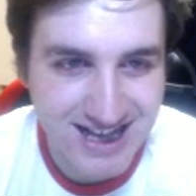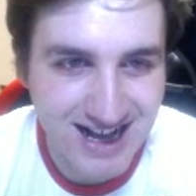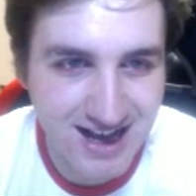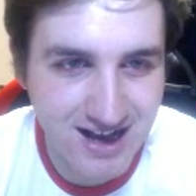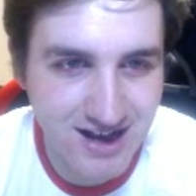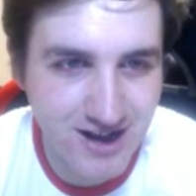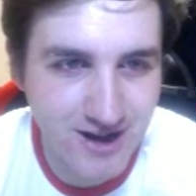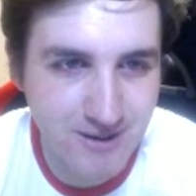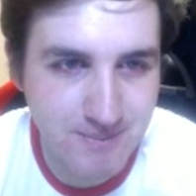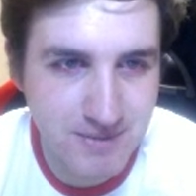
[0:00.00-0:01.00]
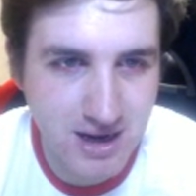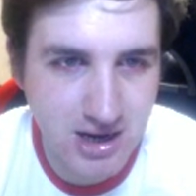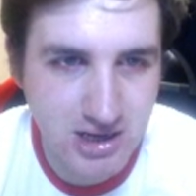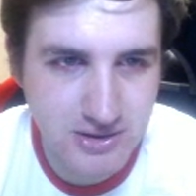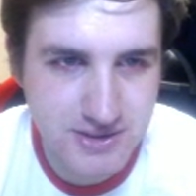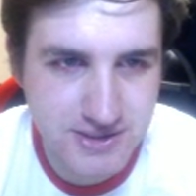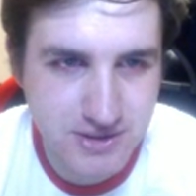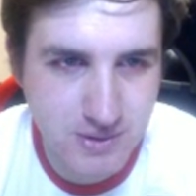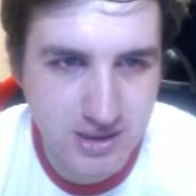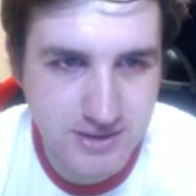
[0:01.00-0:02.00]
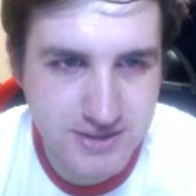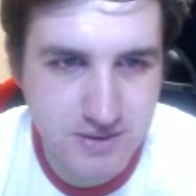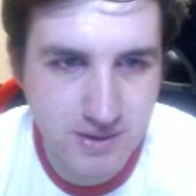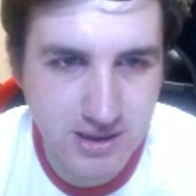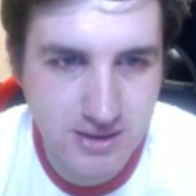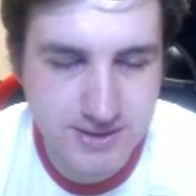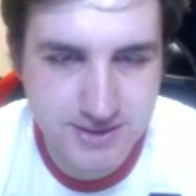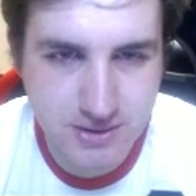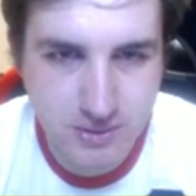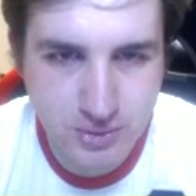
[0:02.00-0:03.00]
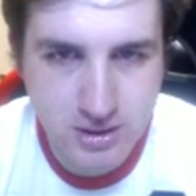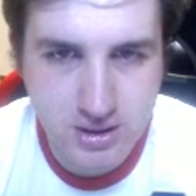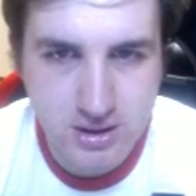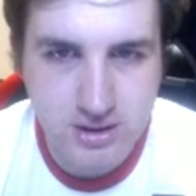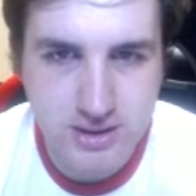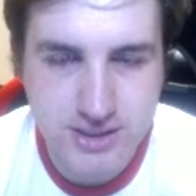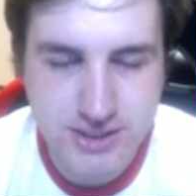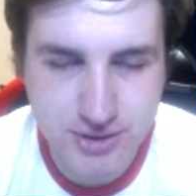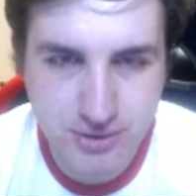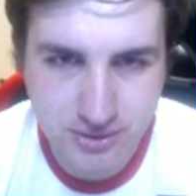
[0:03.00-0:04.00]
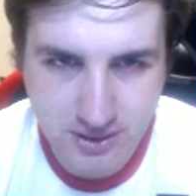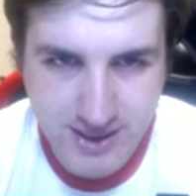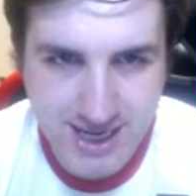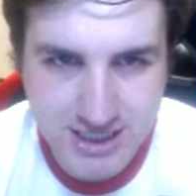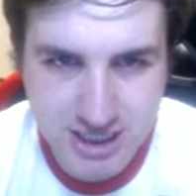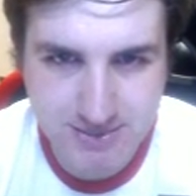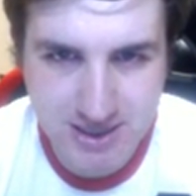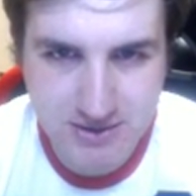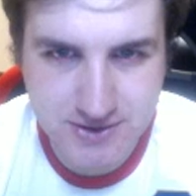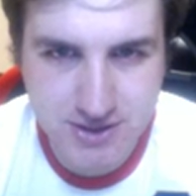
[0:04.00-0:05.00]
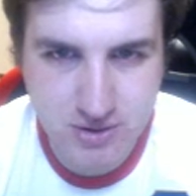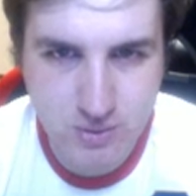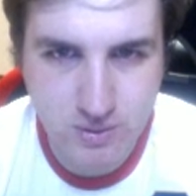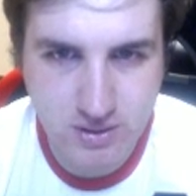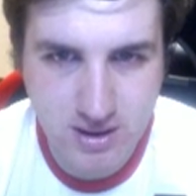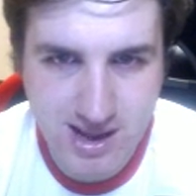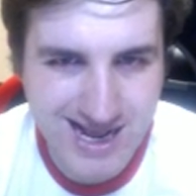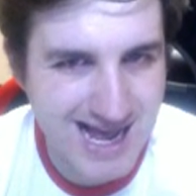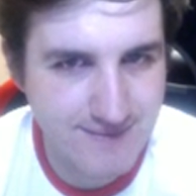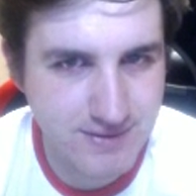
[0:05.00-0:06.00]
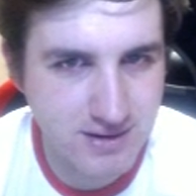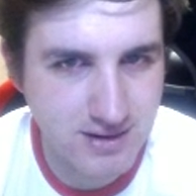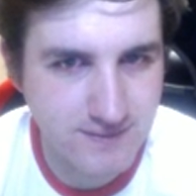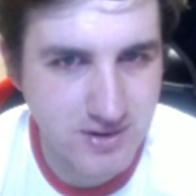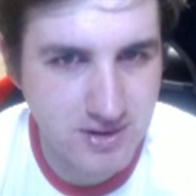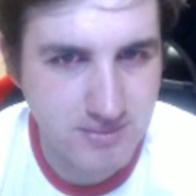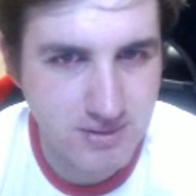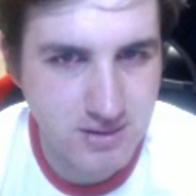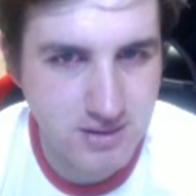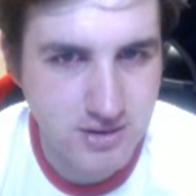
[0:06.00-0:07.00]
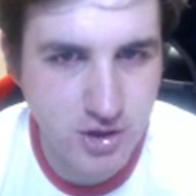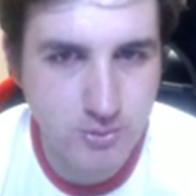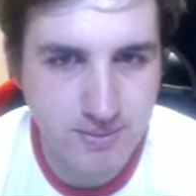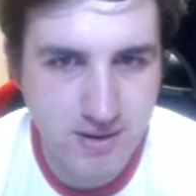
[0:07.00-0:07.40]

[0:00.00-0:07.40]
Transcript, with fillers: Um, Alonso, Alonso, Alonso. Done. Okay, Xabi Alonso. Haven't. Have we got him? Nope.